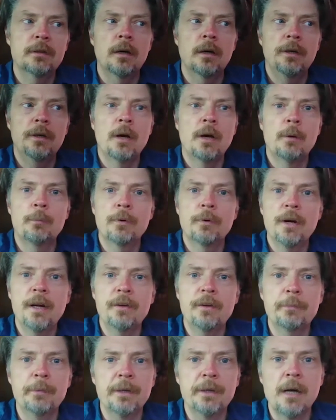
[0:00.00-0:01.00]
uh, Yum
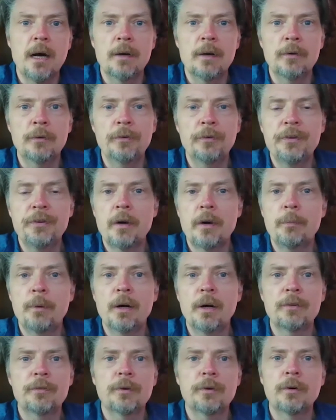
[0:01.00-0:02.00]
Brands, McDonald's,
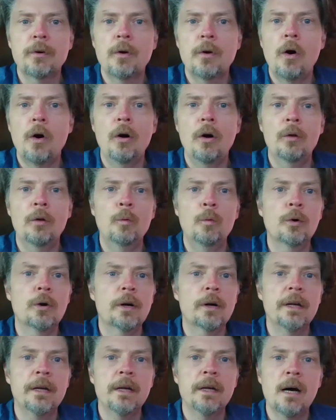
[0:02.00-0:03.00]
Starbucks are all
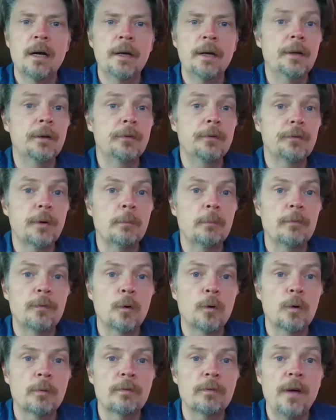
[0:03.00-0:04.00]
working on it in some
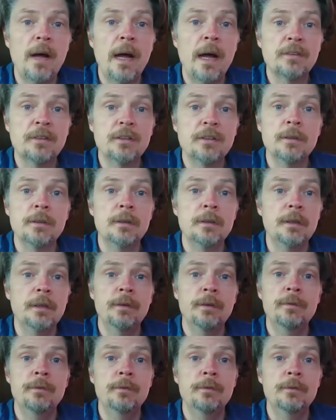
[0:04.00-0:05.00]
form or fashion
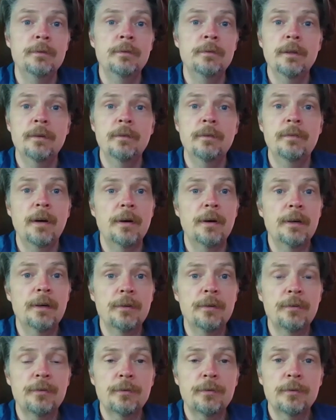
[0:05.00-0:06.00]
in in
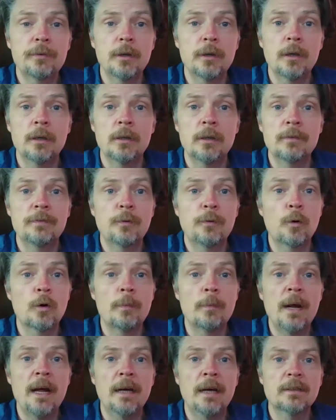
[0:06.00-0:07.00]
various uh,
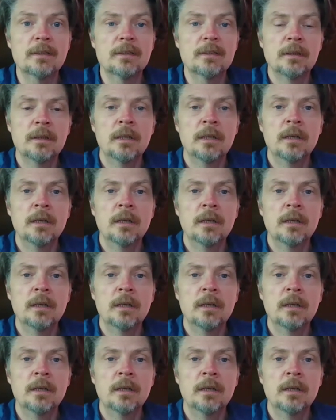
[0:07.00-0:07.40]
formats.